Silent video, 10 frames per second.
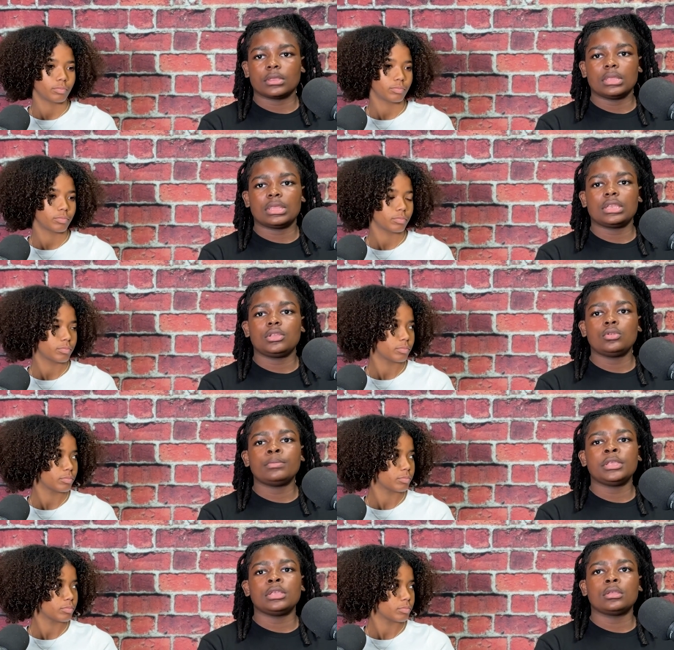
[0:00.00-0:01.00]
Speaker 1: then you'll
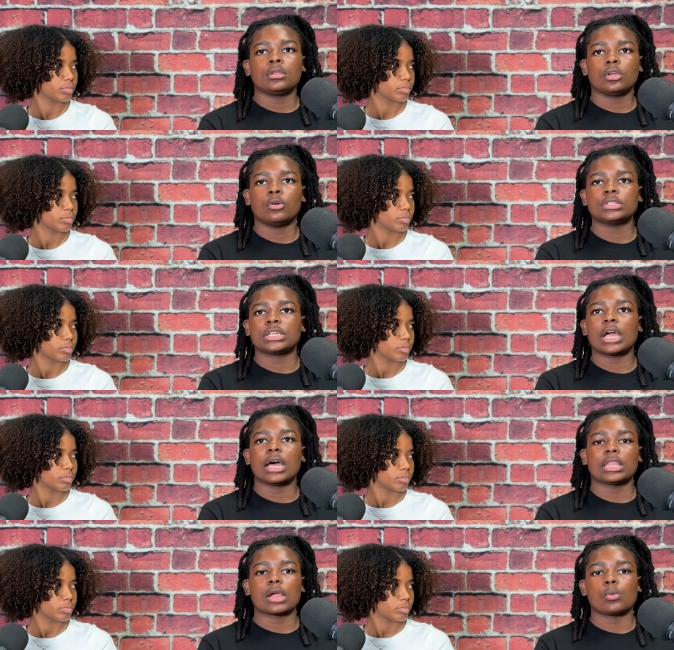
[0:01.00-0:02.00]
be going to
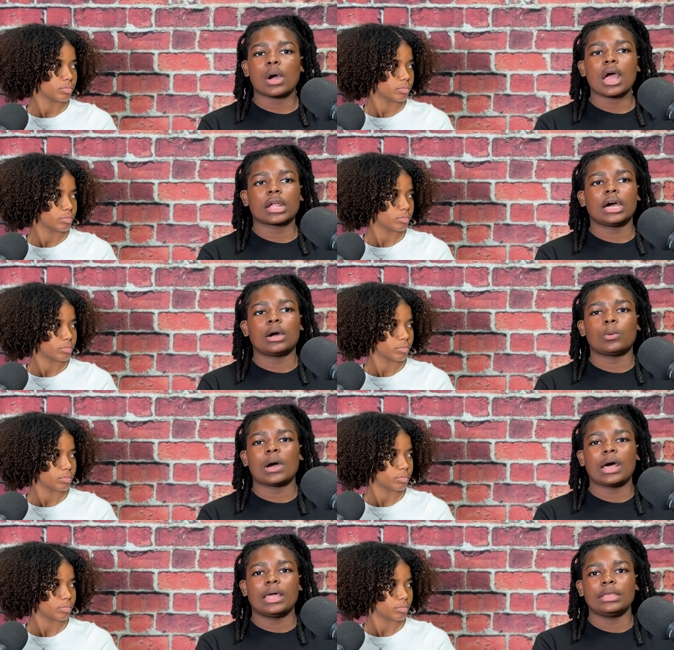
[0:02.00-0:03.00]
God like why God
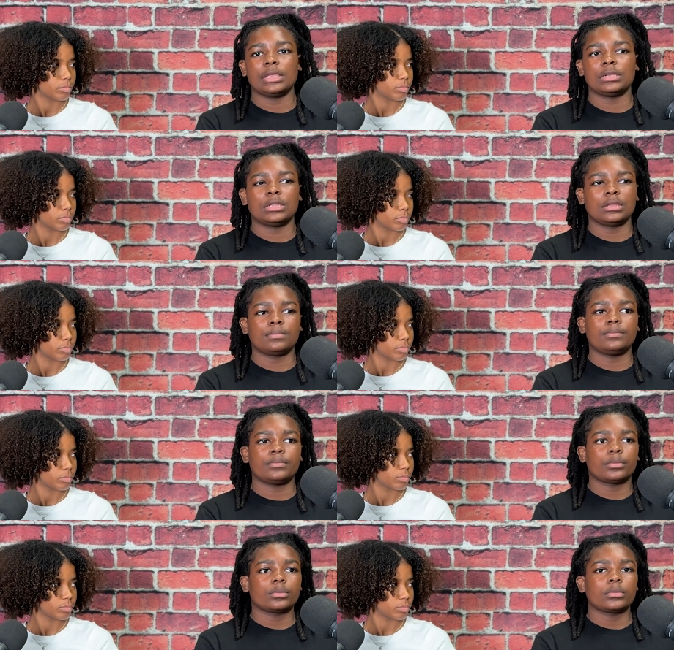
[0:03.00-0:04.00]
why and then
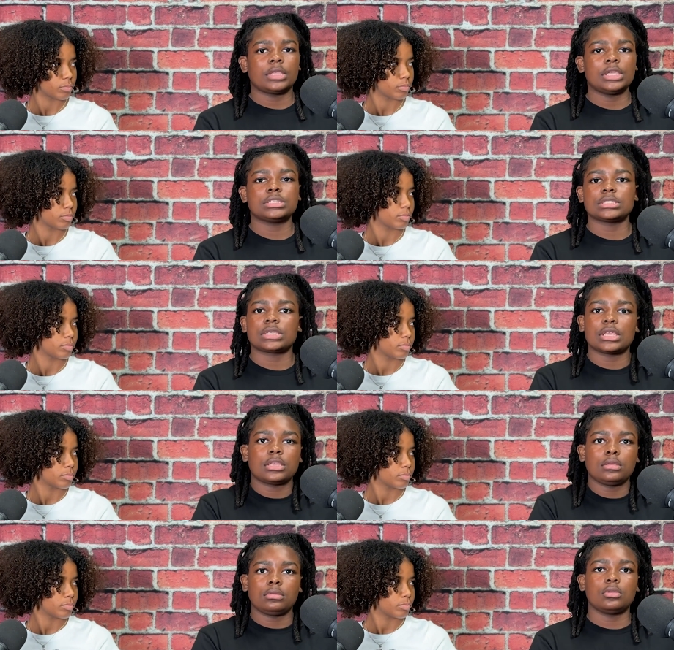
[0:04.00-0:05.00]
he just
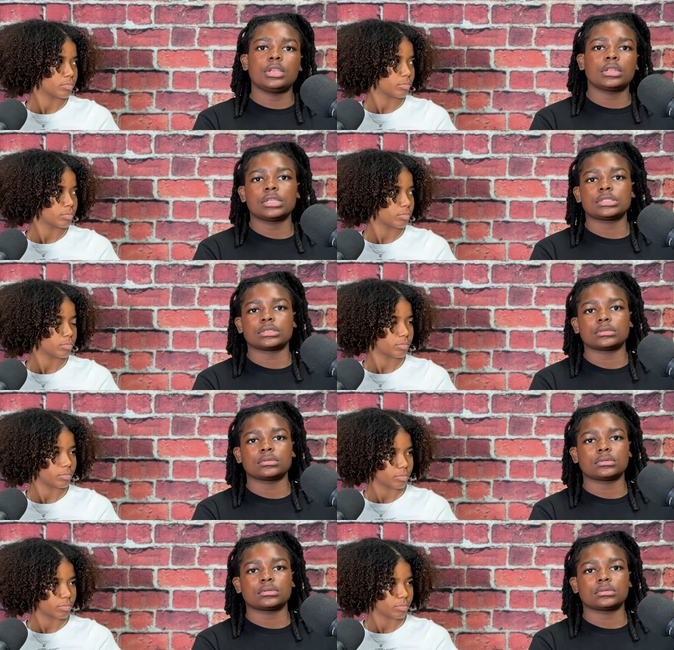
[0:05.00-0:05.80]
say you didn't listen.